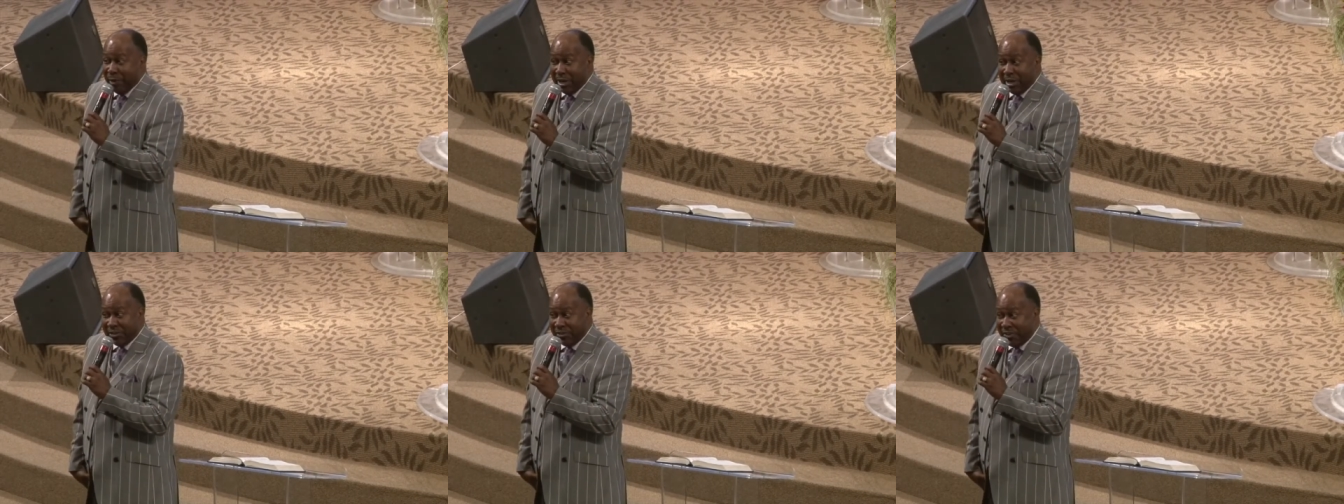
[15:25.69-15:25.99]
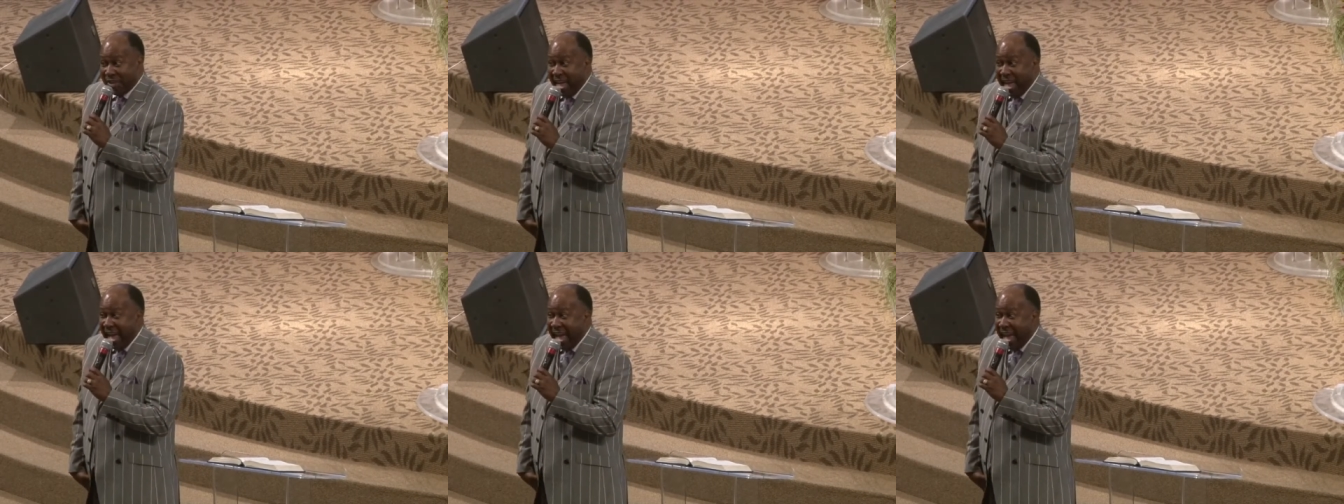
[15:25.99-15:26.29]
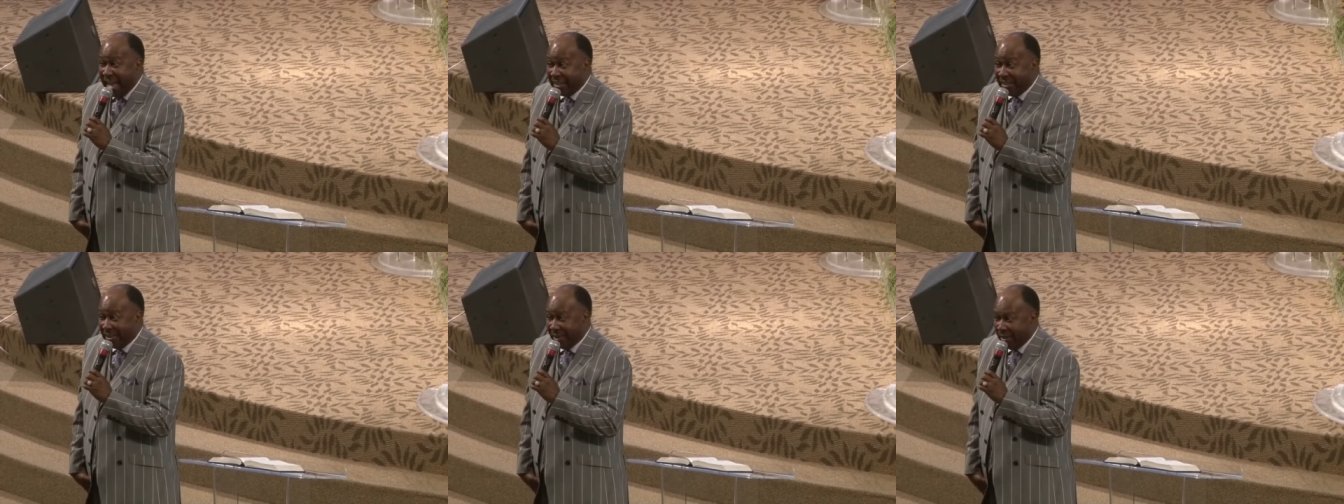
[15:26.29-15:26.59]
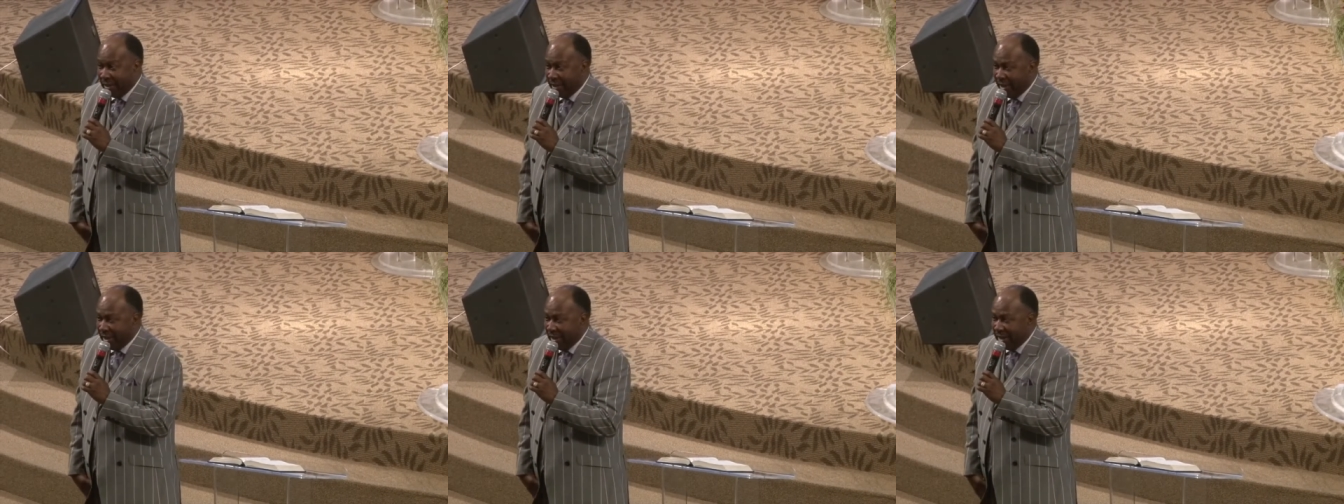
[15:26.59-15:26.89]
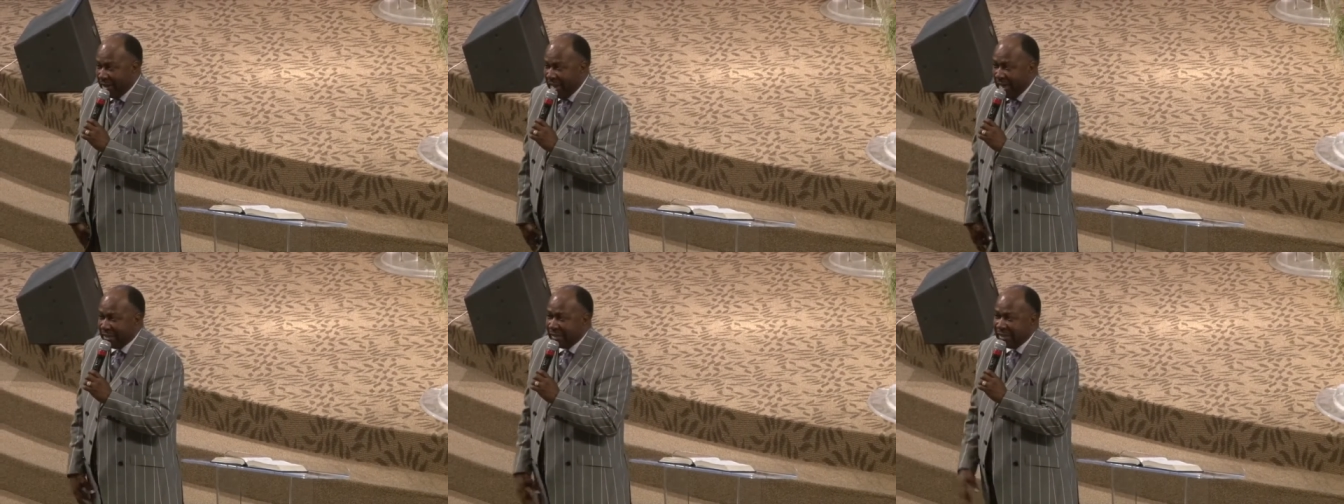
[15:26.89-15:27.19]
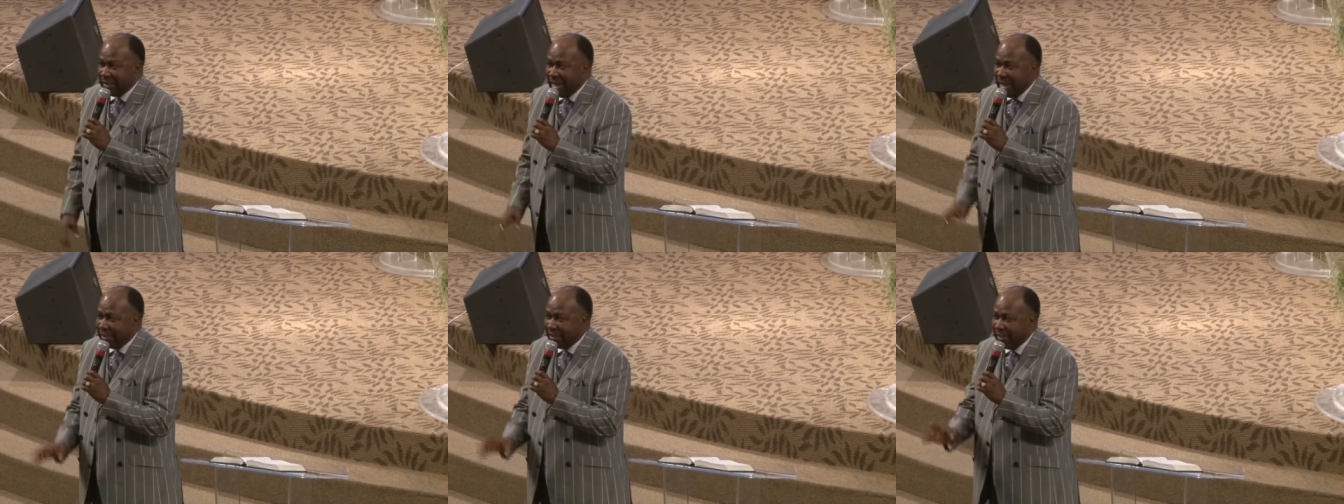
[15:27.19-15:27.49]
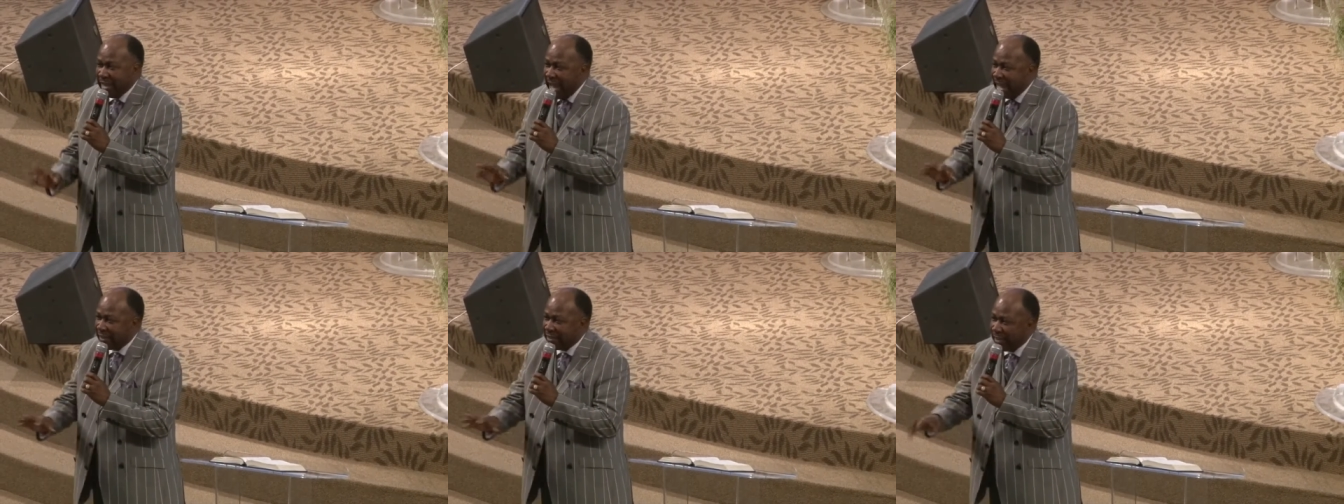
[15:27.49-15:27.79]
What is that? That's
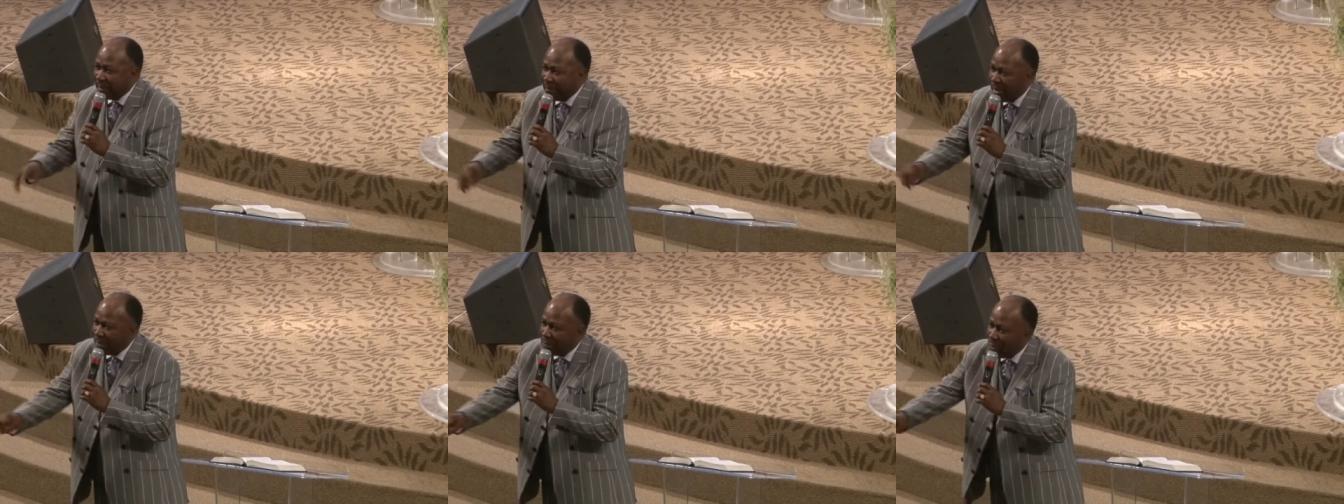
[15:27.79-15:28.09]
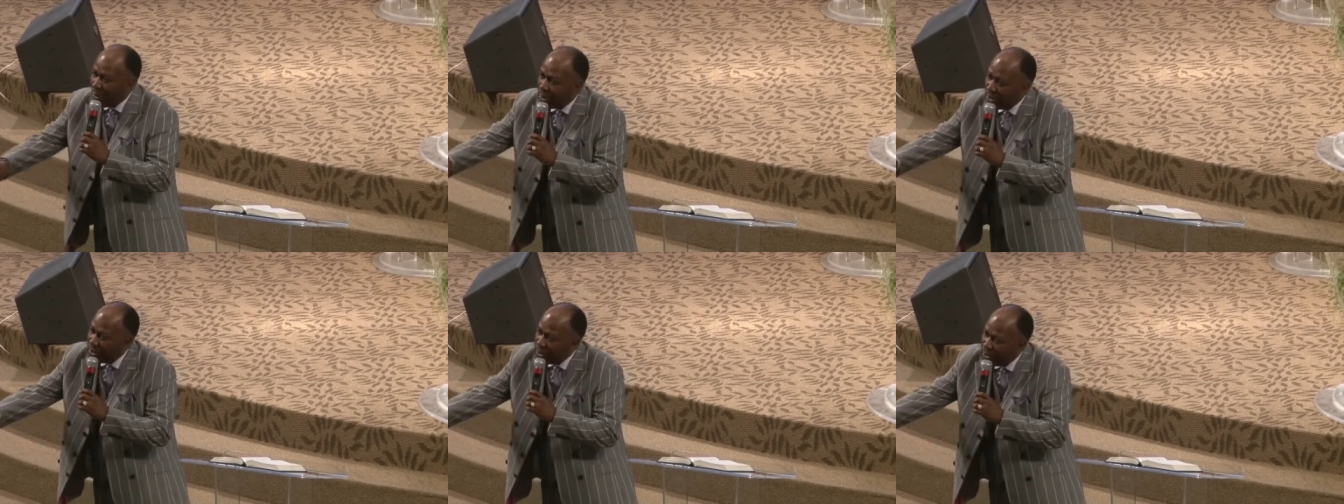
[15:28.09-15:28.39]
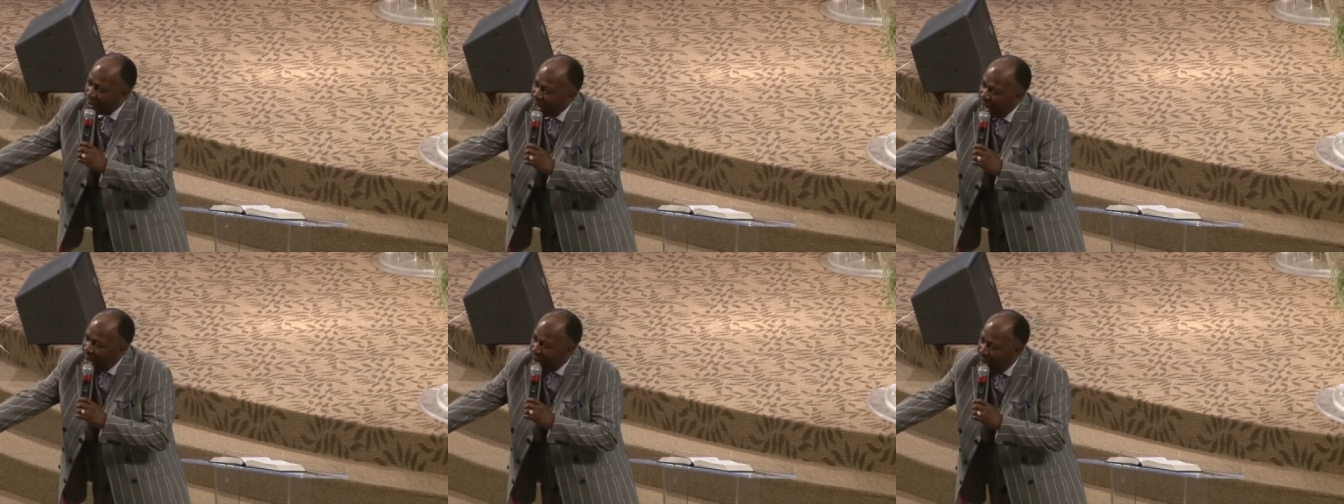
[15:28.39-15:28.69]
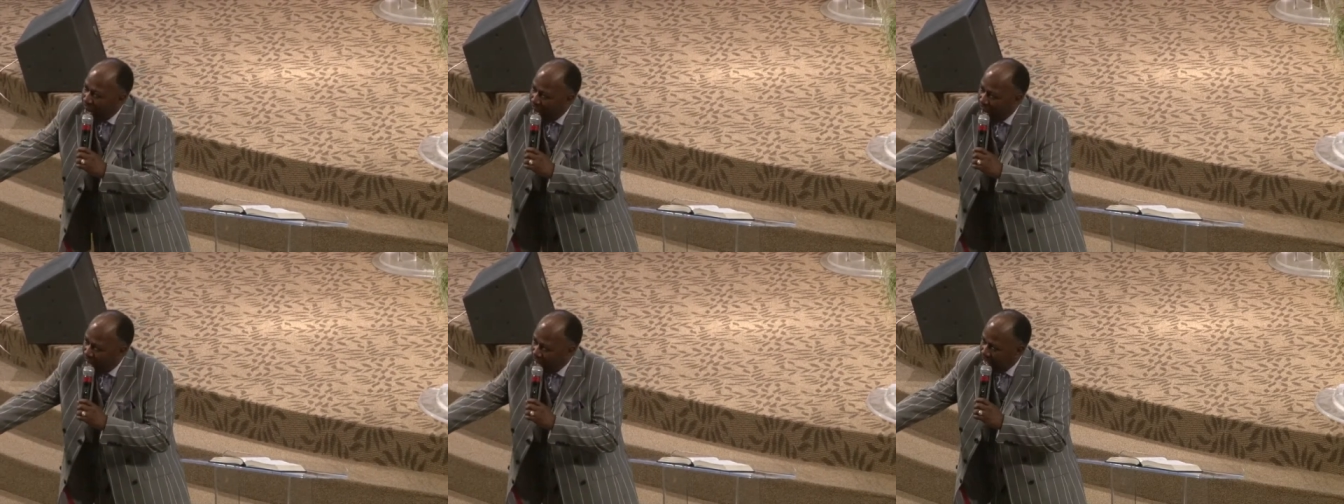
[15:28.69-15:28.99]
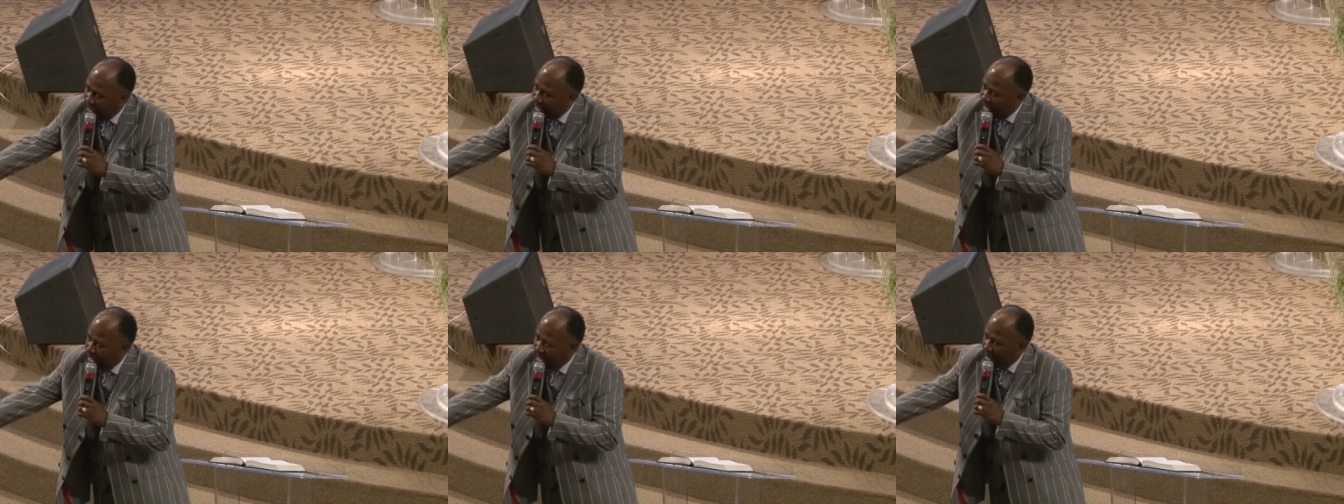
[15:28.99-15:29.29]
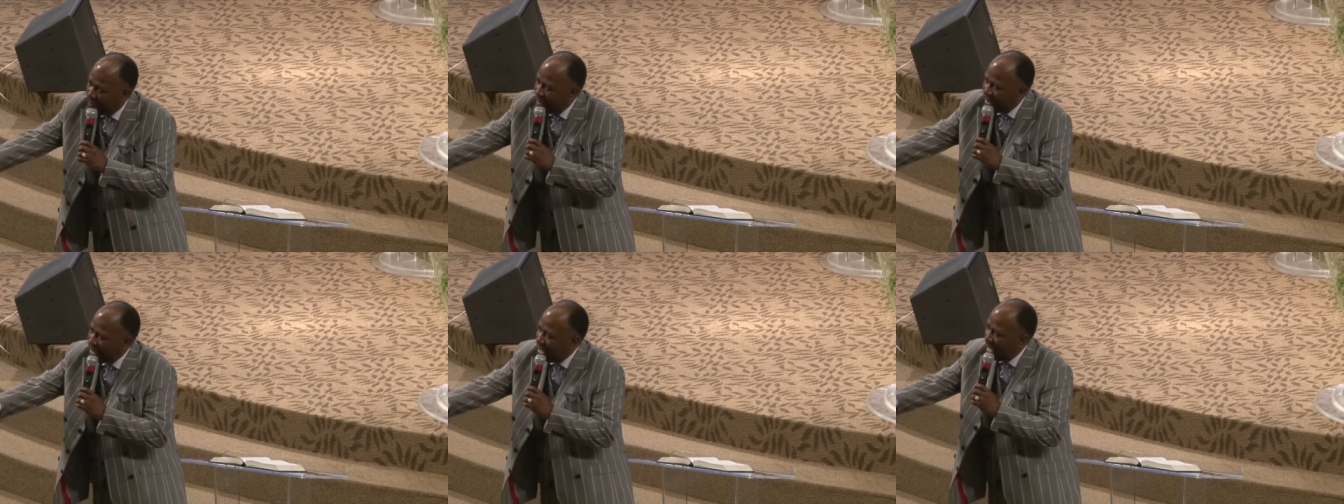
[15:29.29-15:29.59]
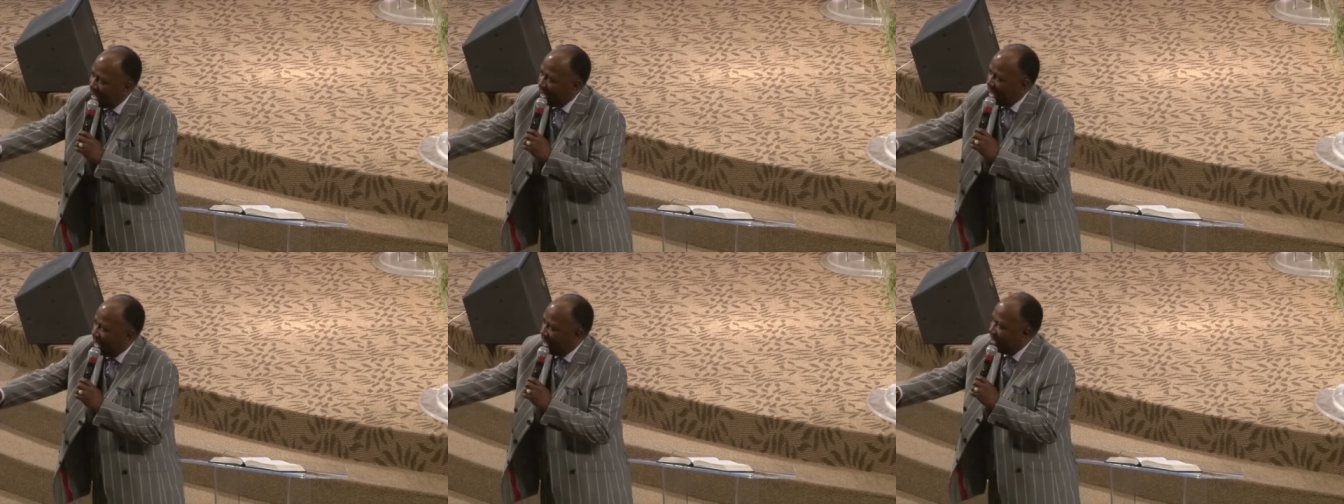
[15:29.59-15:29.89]
that's not something that grew in your yard. That, that ain't what
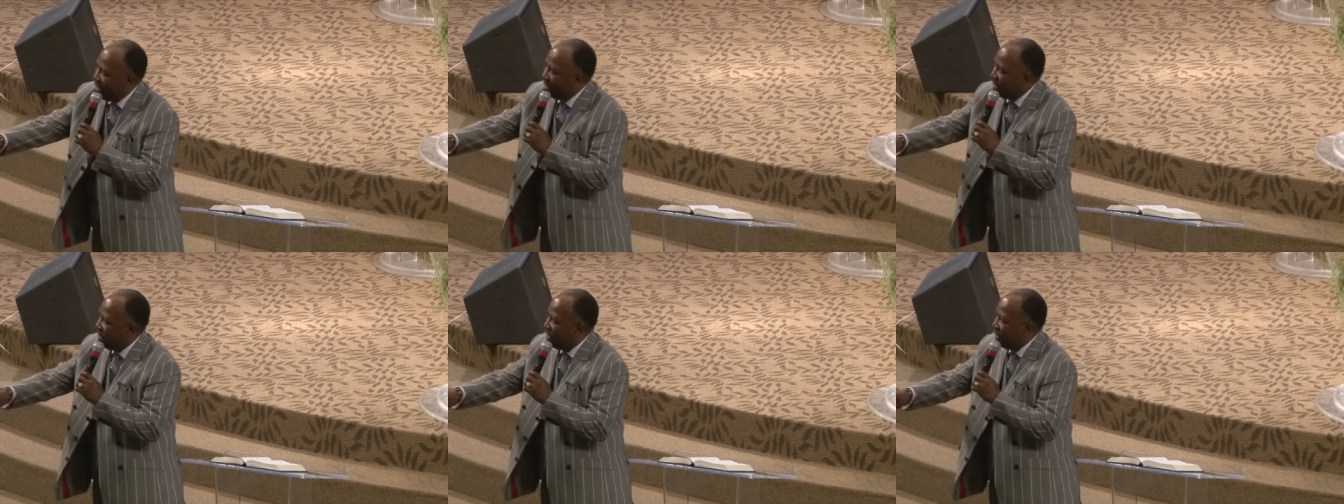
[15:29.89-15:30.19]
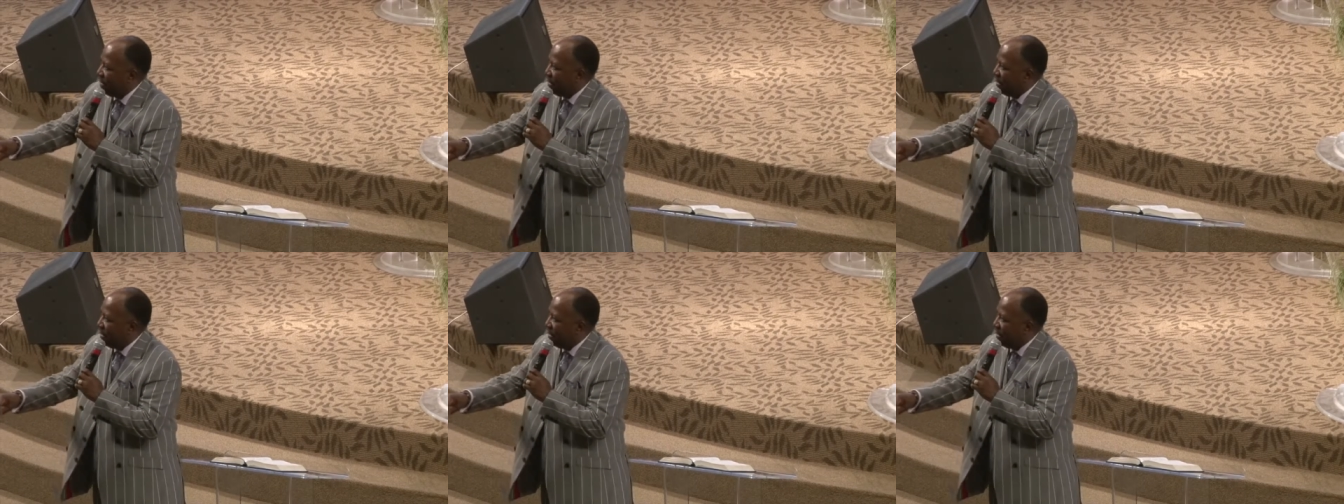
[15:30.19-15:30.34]
that is.